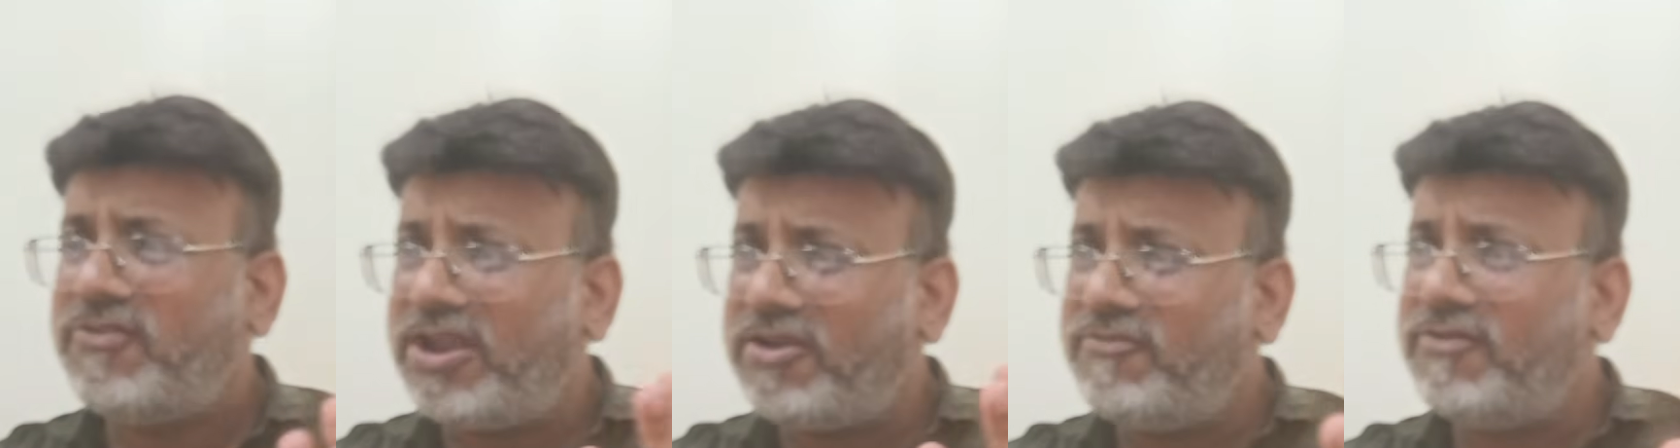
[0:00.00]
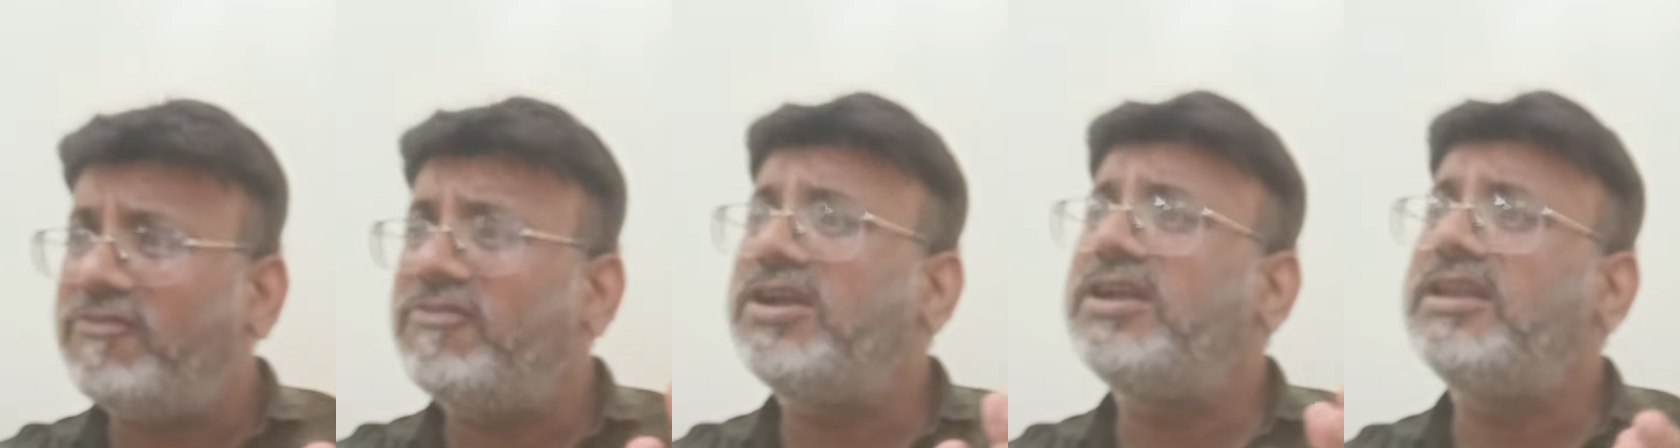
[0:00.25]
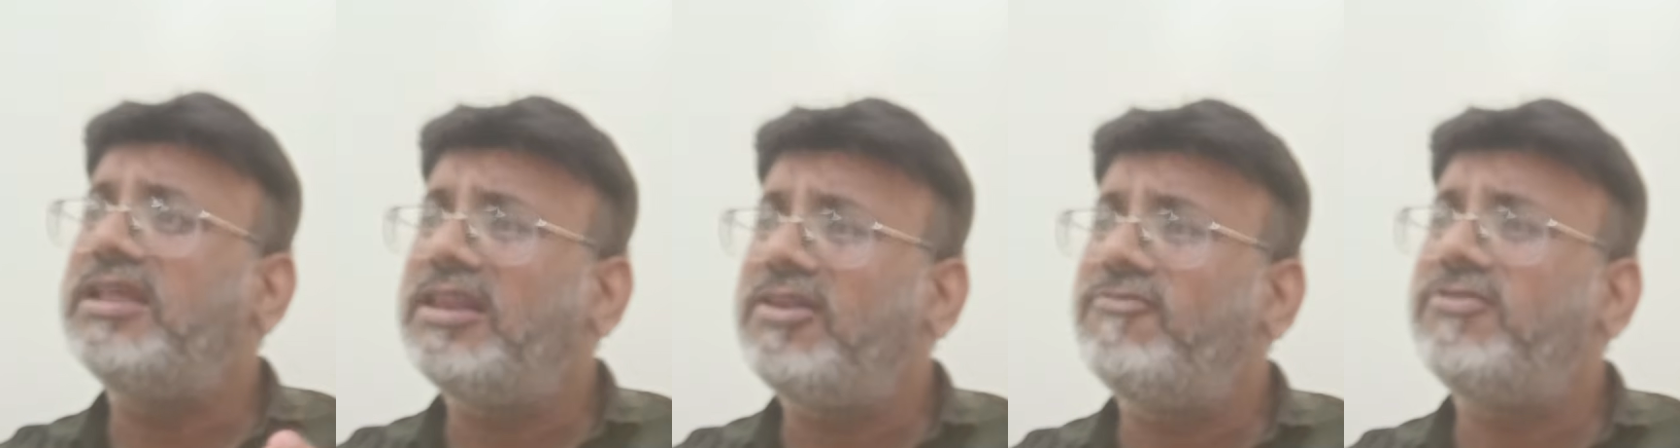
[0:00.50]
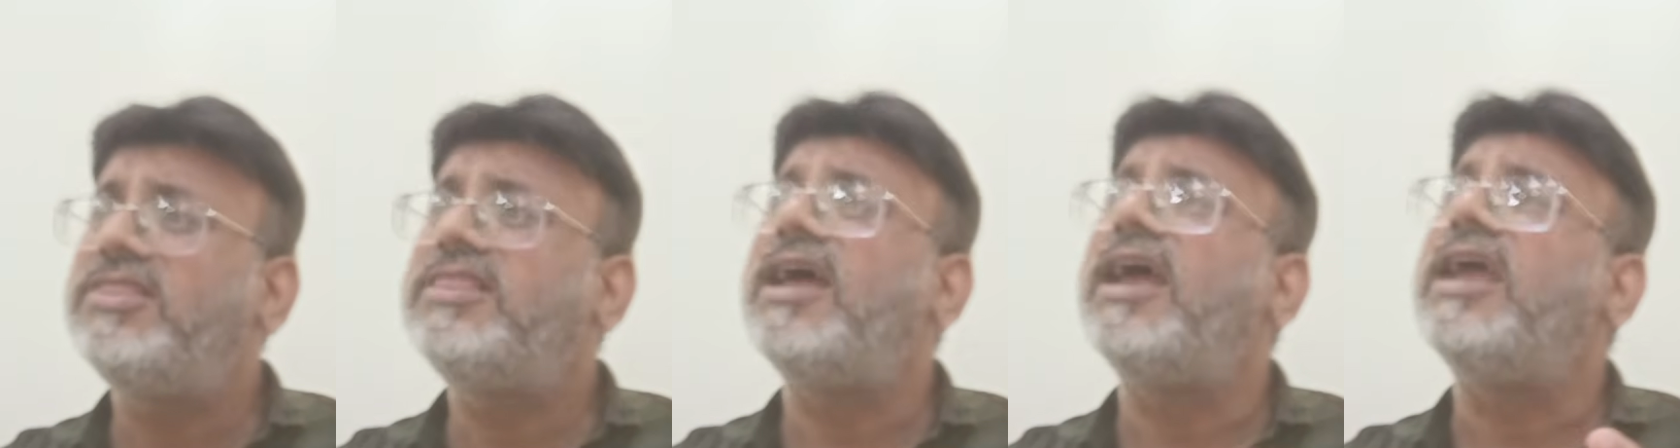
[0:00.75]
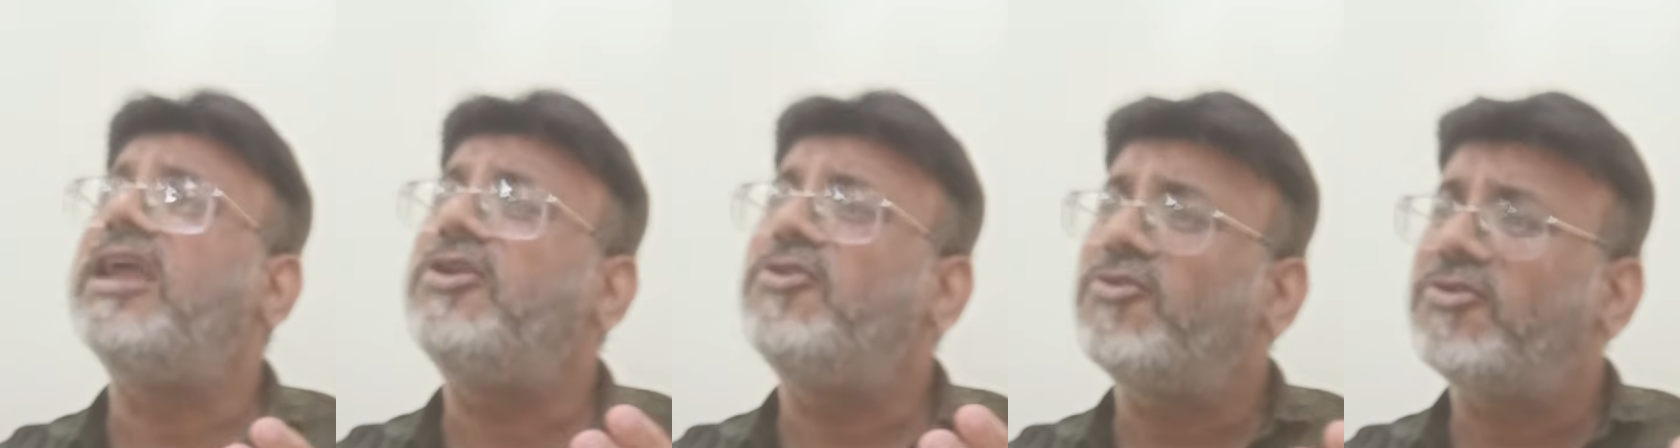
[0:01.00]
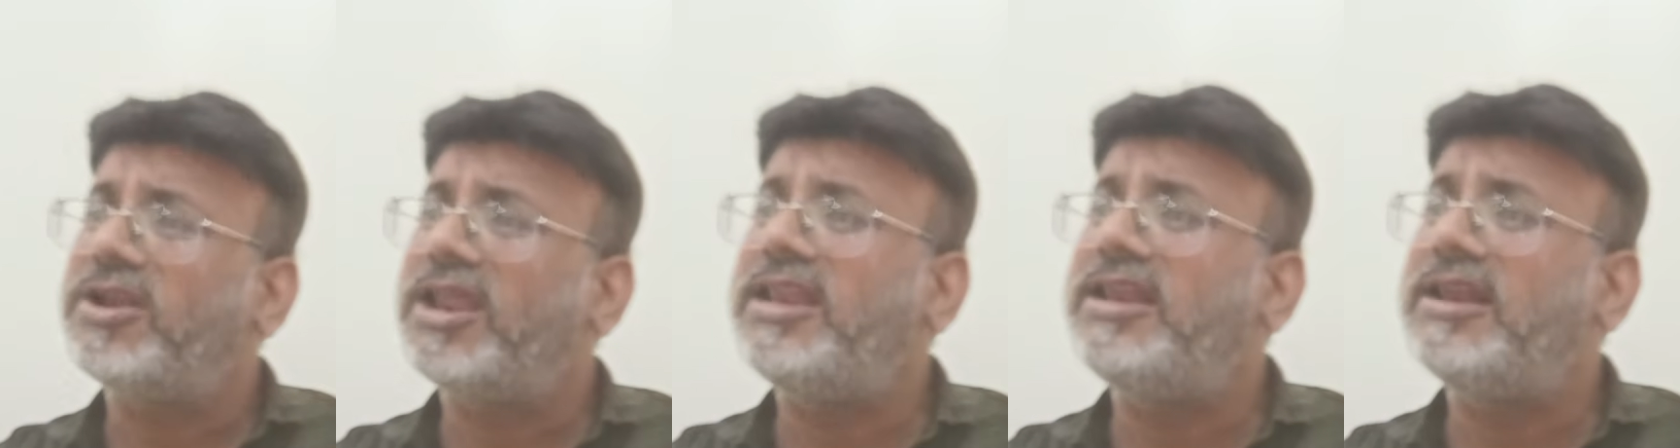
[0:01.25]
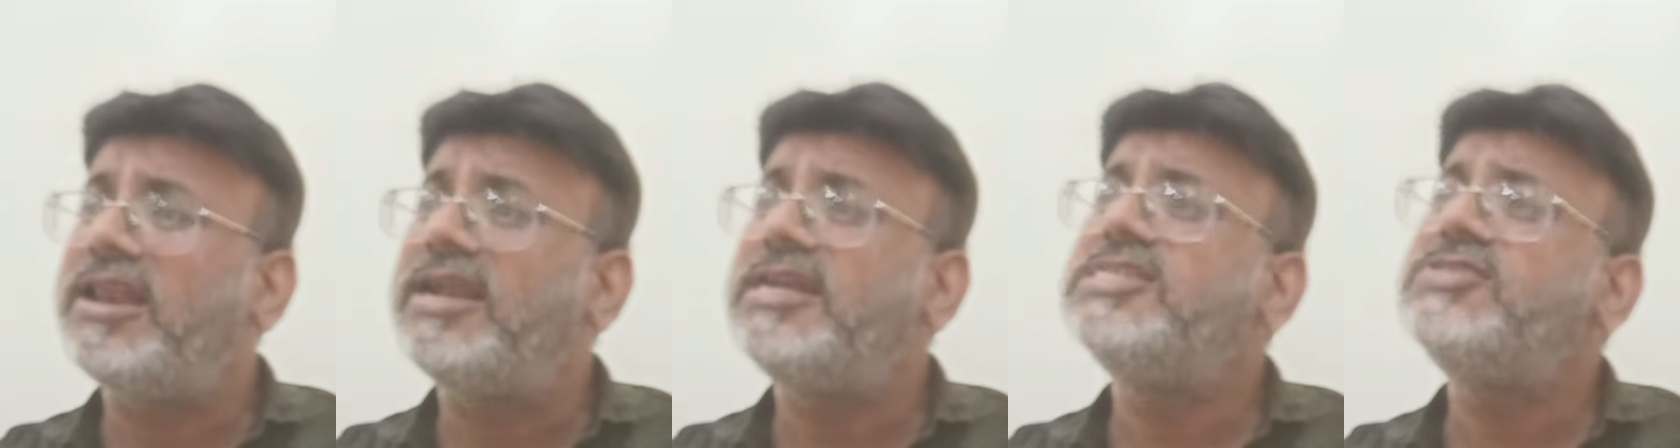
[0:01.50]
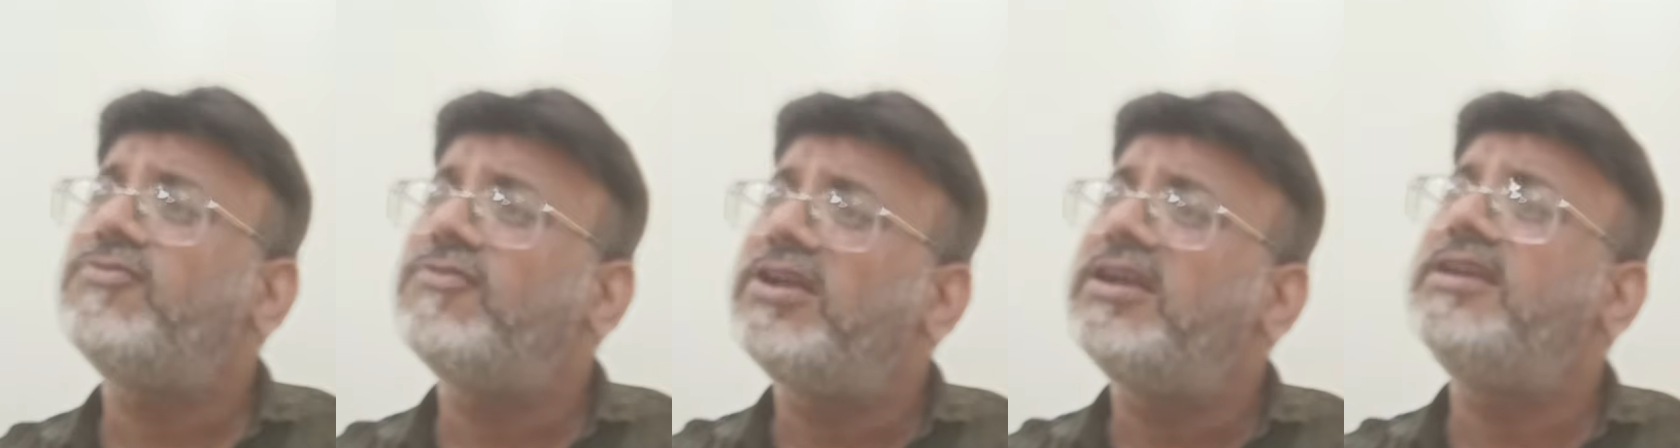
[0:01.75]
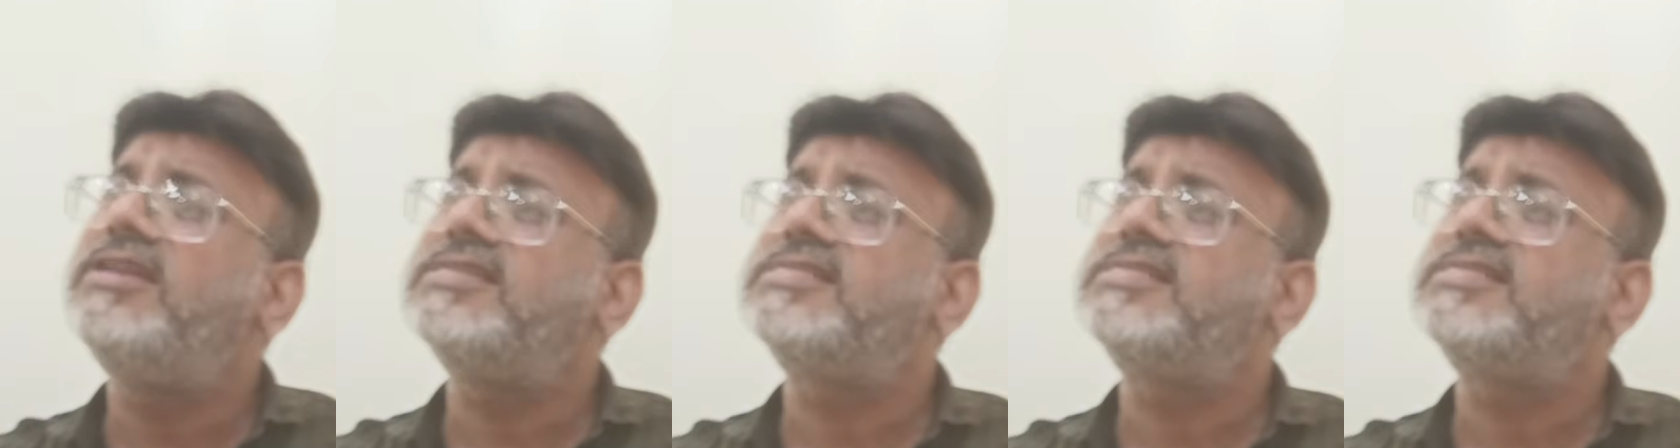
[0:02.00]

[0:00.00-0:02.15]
where we will deal with the endocrine glands, we will